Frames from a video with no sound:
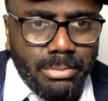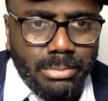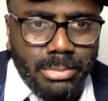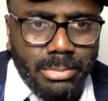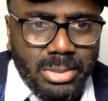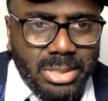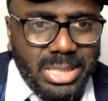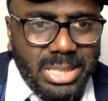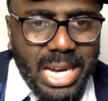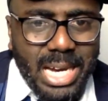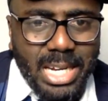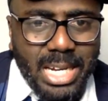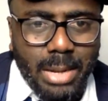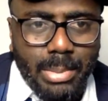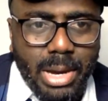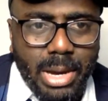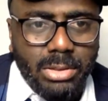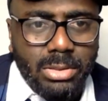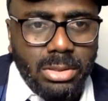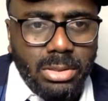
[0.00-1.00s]
sad
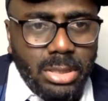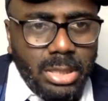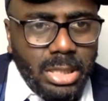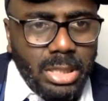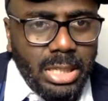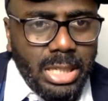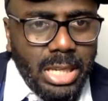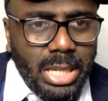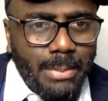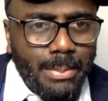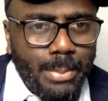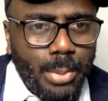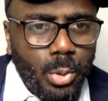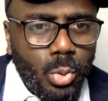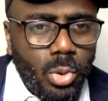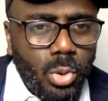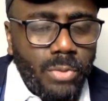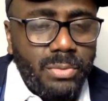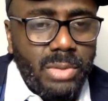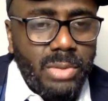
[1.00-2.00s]
about the people
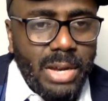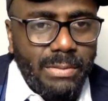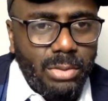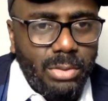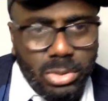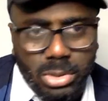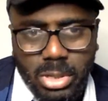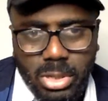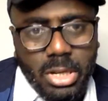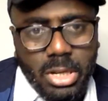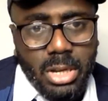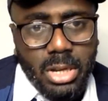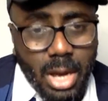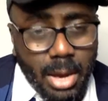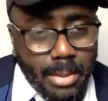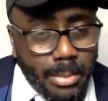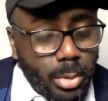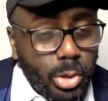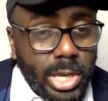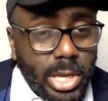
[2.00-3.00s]
who have traveled.
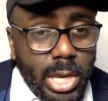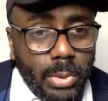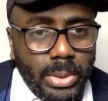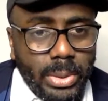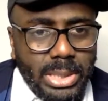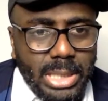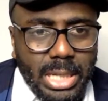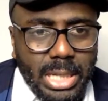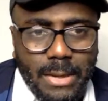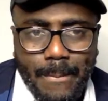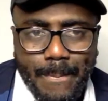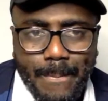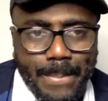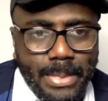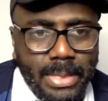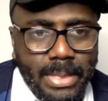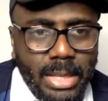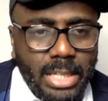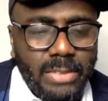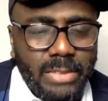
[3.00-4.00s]
I'm okay with it.
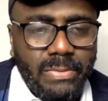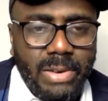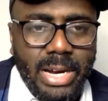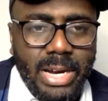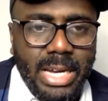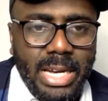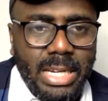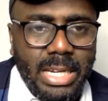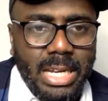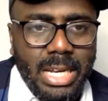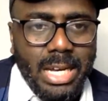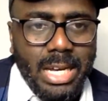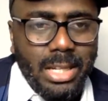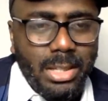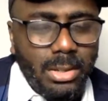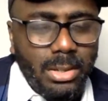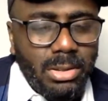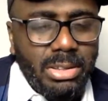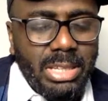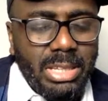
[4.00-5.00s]
that's fine. The
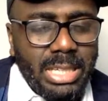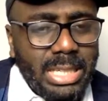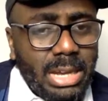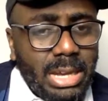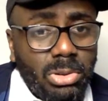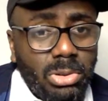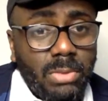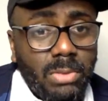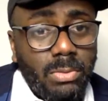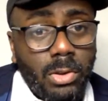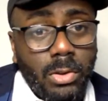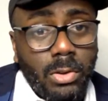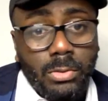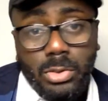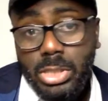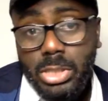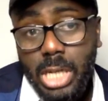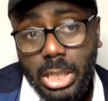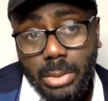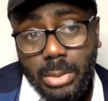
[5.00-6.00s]
only thing is I would have loved Josh
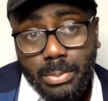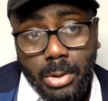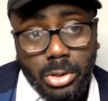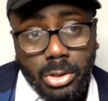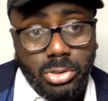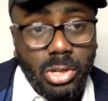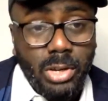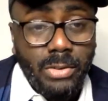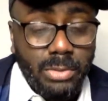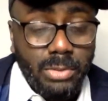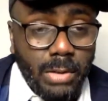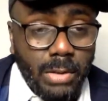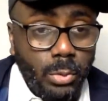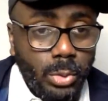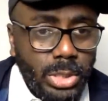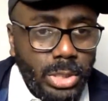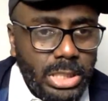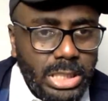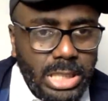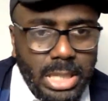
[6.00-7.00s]
Acheampong to have traveled with
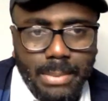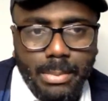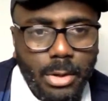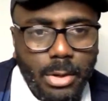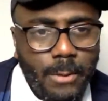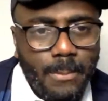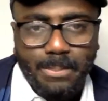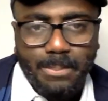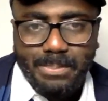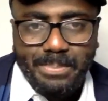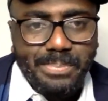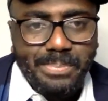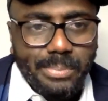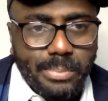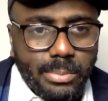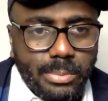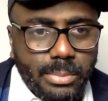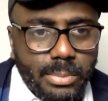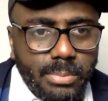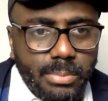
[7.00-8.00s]
the team, but
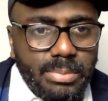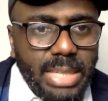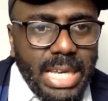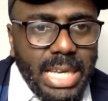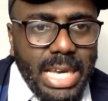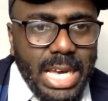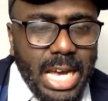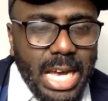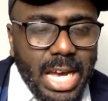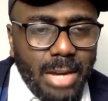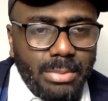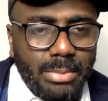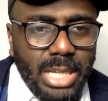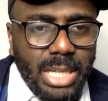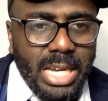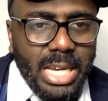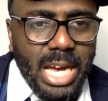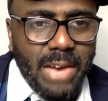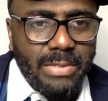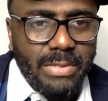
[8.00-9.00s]
there you
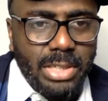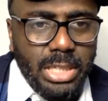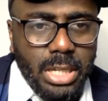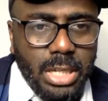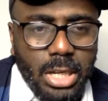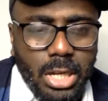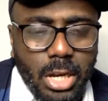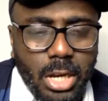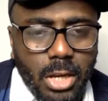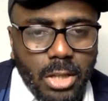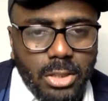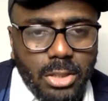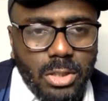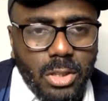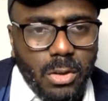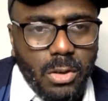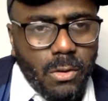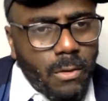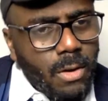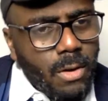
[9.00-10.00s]
have it.
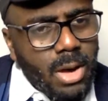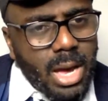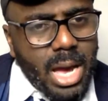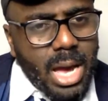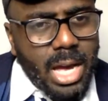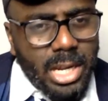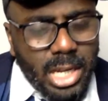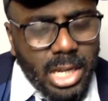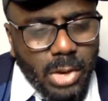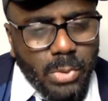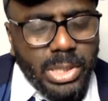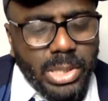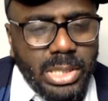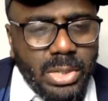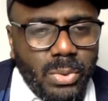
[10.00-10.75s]
So another question I